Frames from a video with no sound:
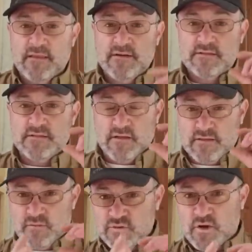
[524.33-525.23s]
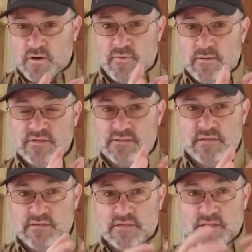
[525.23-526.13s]
There's on those water pumps,
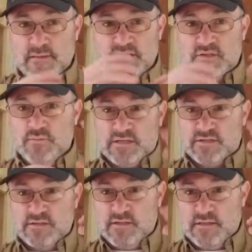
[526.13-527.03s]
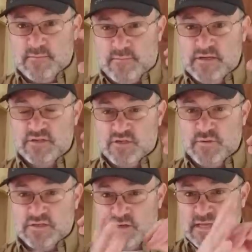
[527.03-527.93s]
there's a limit switch, the pressure
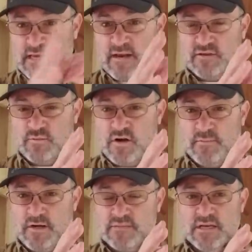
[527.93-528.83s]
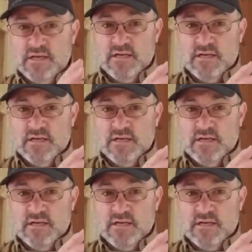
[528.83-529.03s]
switch on the head of those water pumps.